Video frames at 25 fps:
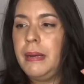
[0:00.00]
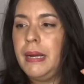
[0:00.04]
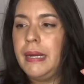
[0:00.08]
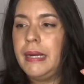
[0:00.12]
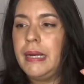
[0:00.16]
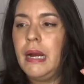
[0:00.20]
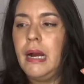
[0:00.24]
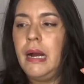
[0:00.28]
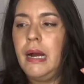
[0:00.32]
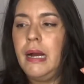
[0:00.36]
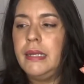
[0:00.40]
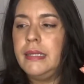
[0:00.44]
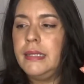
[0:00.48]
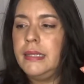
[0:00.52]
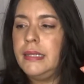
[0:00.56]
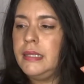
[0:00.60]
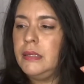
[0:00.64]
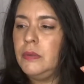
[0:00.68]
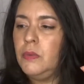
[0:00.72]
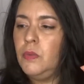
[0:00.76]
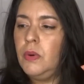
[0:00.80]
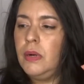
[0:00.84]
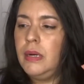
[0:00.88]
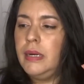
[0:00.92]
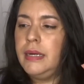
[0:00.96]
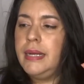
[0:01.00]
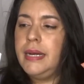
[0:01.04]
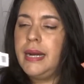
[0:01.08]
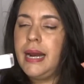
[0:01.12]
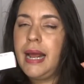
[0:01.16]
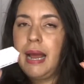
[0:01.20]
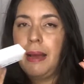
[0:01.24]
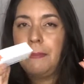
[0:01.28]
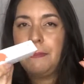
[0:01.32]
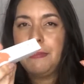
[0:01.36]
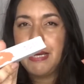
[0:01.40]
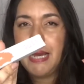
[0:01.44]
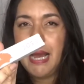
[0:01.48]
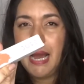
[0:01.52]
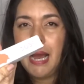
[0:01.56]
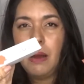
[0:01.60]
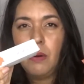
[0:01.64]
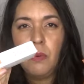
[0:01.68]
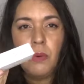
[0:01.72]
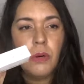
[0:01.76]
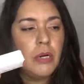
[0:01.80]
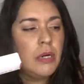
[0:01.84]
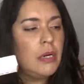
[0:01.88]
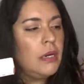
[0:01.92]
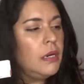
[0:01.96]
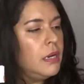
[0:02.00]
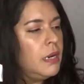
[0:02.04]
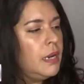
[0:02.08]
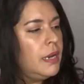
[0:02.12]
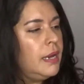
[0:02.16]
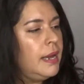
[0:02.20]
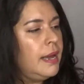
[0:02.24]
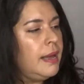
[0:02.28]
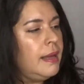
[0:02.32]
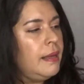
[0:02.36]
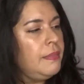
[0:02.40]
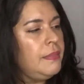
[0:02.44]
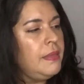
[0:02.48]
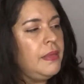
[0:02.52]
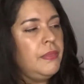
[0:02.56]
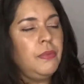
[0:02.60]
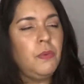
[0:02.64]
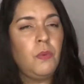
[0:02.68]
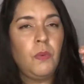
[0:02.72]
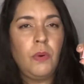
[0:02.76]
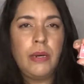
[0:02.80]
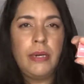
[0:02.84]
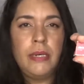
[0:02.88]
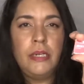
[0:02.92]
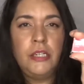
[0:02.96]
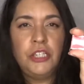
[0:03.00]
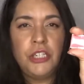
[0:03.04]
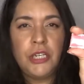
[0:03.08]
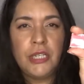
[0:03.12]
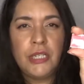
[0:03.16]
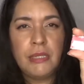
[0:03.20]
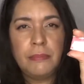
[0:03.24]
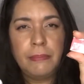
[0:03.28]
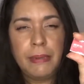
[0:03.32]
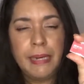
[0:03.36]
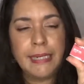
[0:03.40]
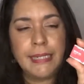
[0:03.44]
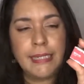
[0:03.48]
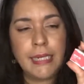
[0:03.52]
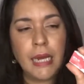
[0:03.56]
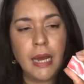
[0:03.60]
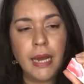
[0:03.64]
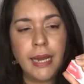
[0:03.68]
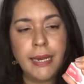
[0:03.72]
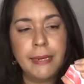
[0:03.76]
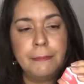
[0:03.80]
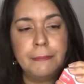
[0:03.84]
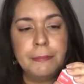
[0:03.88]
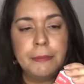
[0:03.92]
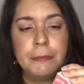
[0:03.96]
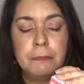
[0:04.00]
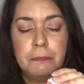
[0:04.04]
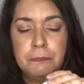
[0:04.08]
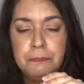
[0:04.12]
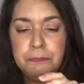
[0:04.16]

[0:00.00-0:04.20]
I got the one in Happy Hour and then the one in Just My Type.